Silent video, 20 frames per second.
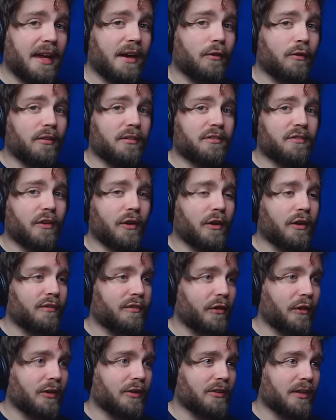here is very,
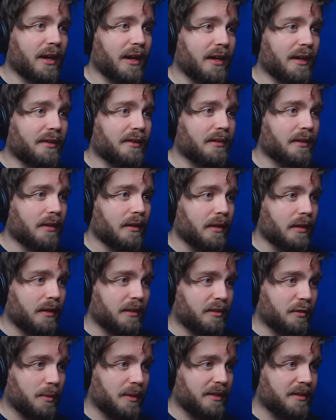very tired,
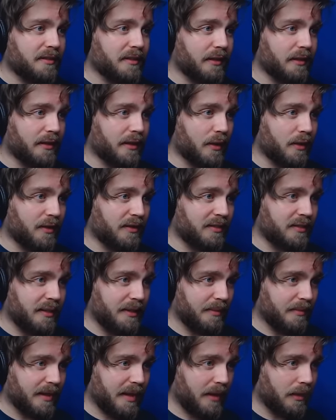so he's gonna go to
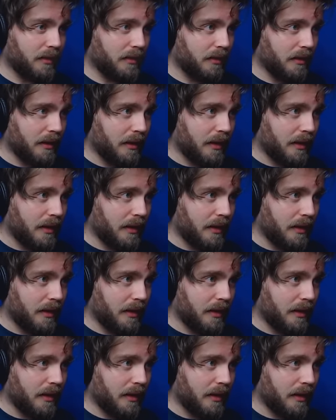sleep now,